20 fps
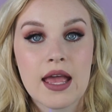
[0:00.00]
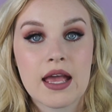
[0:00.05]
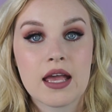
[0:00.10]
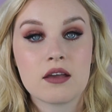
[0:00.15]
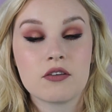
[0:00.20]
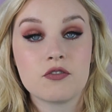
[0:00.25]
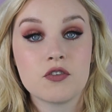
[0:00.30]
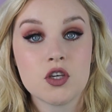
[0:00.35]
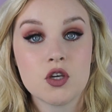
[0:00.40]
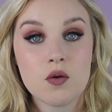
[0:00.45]

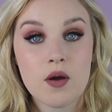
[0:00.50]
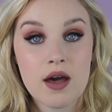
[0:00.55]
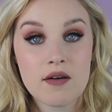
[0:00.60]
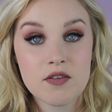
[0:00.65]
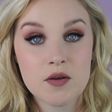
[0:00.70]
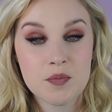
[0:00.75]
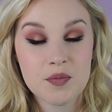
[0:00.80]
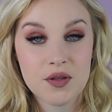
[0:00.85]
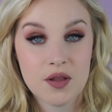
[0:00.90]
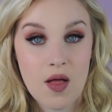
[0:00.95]
If you have
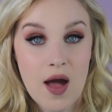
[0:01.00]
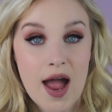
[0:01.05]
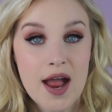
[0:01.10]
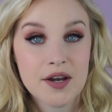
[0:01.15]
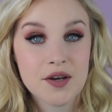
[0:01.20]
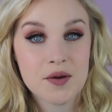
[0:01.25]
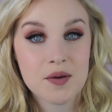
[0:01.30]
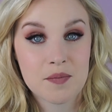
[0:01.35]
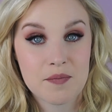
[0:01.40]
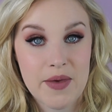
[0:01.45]

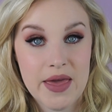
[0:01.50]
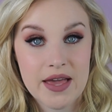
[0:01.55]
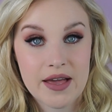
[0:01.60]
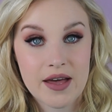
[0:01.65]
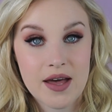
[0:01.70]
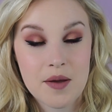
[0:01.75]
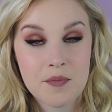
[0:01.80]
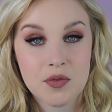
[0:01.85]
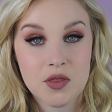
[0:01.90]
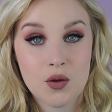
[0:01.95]
applied your
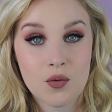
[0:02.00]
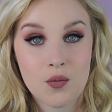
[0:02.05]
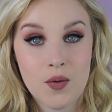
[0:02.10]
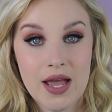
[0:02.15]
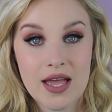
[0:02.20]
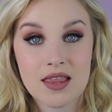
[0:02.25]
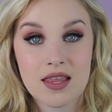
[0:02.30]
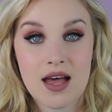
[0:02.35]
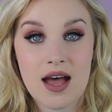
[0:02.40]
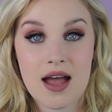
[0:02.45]
makeup the
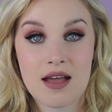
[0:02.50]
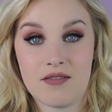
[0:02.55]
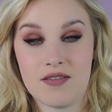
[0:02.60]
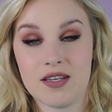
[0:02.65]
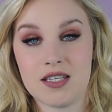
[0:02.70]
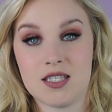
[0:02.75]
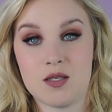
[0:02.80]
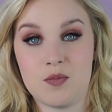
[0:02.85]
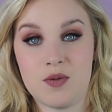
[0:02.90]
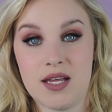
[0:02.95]
way that I've
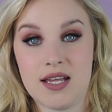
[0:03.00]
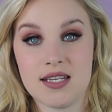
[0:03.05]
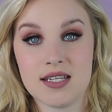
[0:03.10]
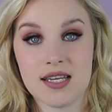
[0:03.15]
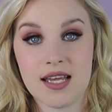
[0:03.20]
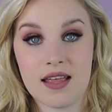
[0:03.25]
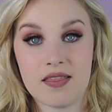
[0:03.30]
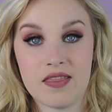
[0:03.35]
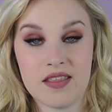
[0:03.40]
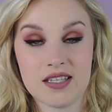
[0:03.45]
explained
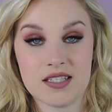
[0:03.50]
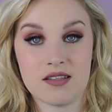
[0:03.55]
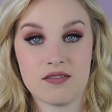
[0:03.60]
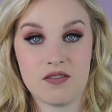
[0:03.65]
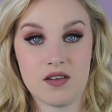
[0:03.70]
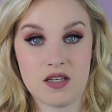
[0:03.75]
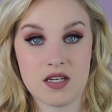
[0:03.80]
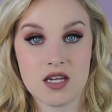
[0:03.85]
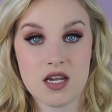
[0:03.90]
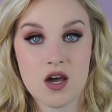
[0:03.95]
it in this
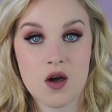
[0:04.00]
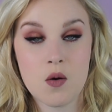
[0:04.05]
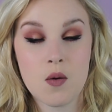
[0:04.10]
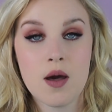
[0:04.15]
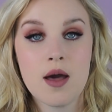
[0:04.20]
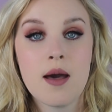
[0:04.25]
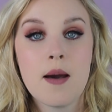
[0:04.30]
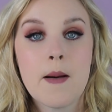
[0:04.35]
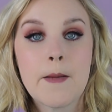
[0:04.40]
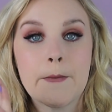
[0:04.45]
video,